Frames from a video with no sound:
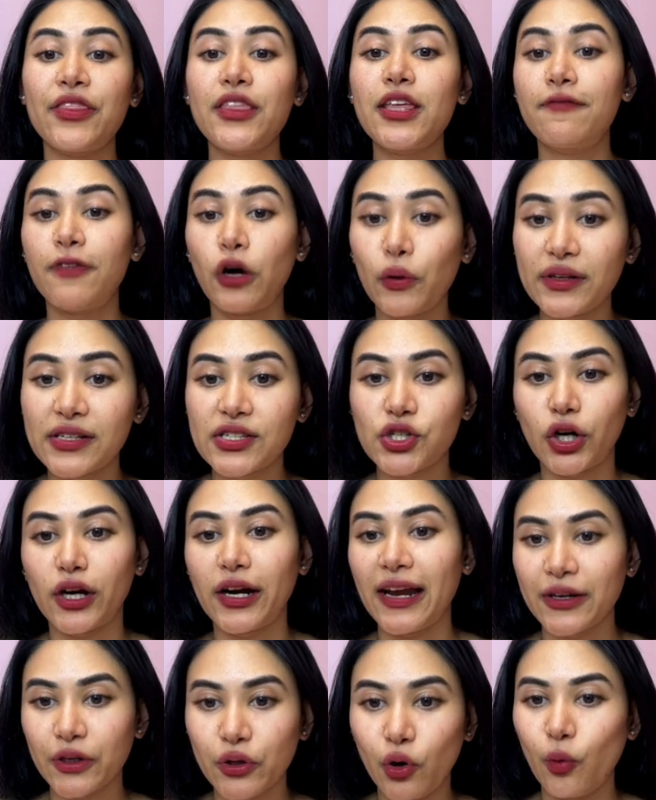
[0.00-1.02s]
the following start
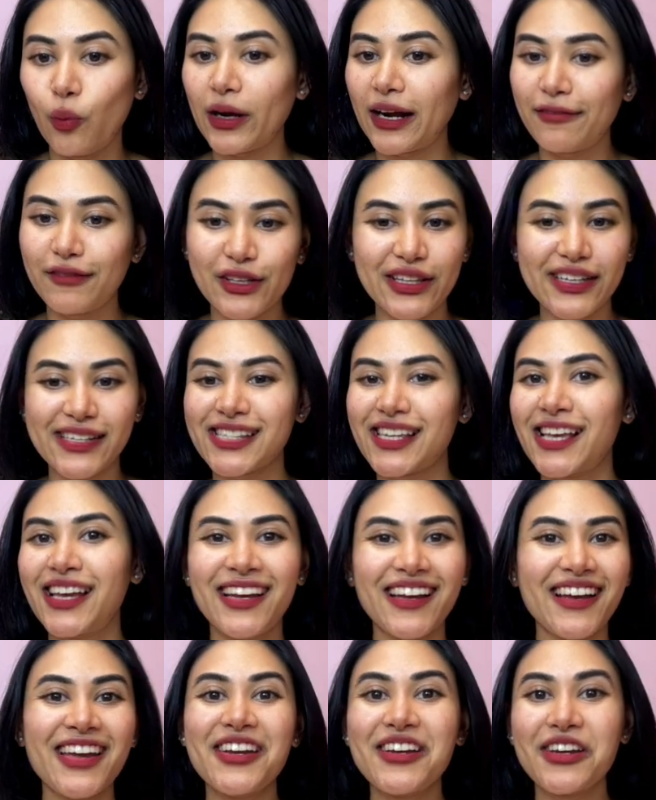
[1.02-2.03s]
and goal, whatever this
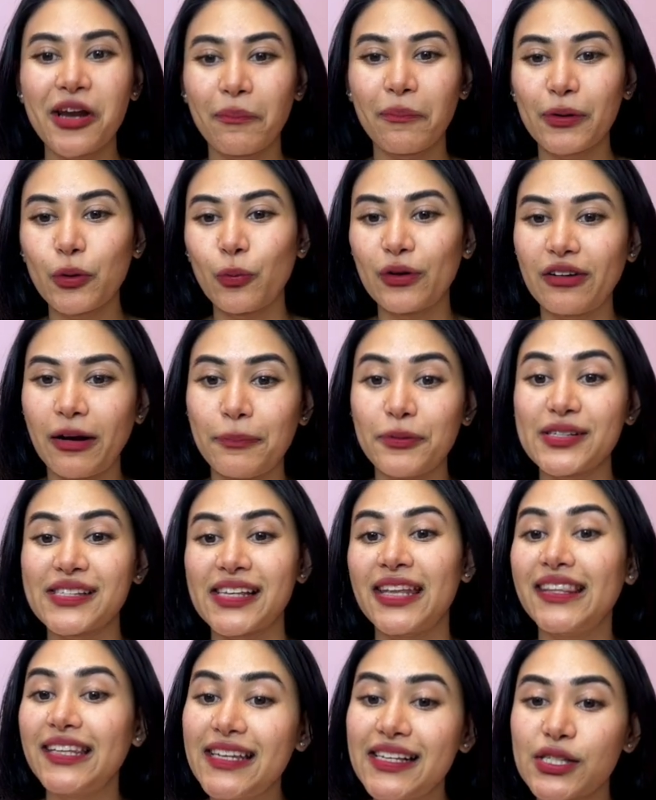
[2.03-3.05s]
number would
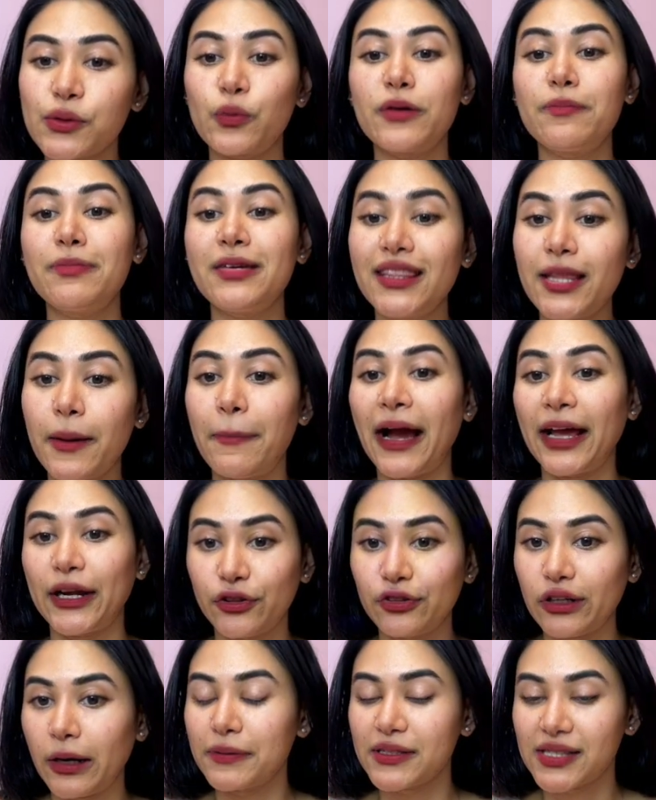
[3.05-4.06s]
represent, these would be the
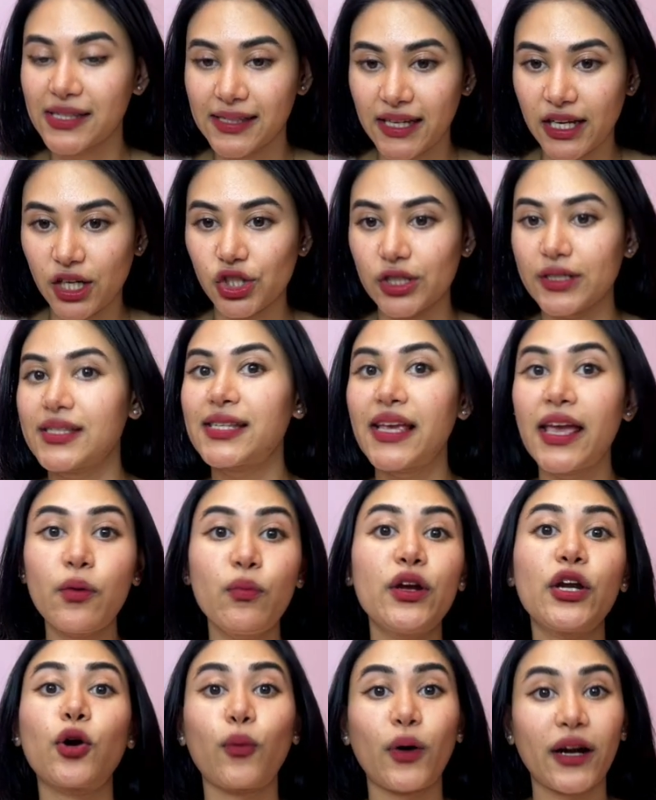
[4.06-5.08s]
binary representation. Say
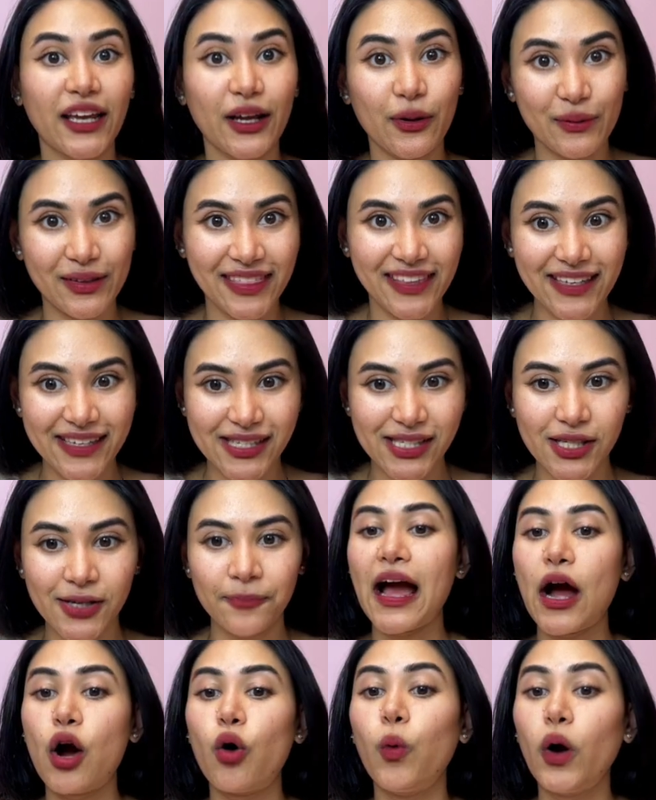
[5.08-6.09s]
we are working with this.
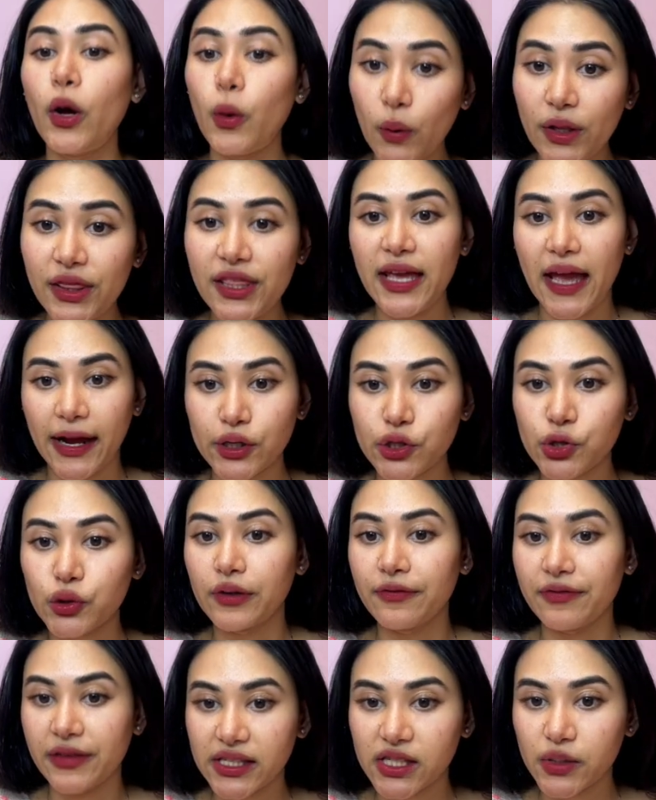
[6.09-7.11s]
Now, what would the XOR
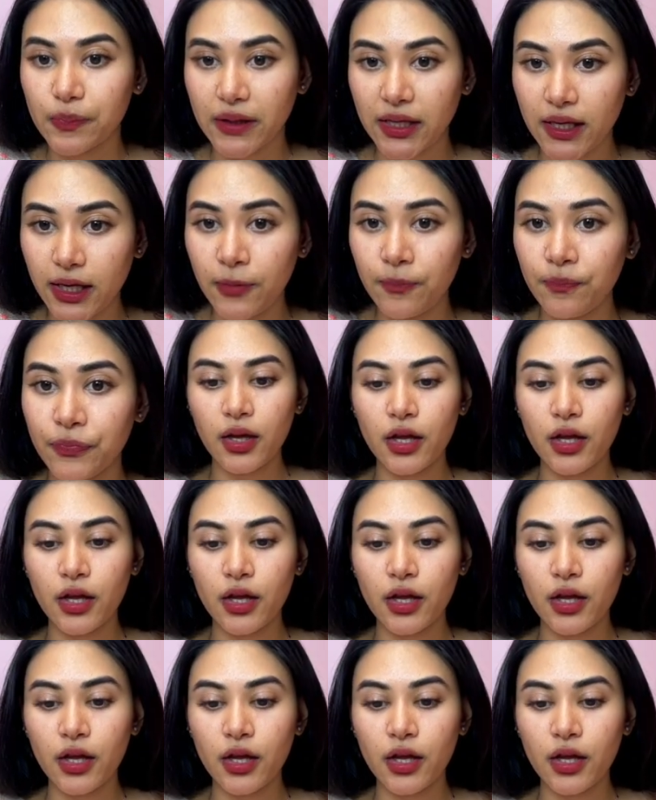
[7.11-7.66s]
of this be?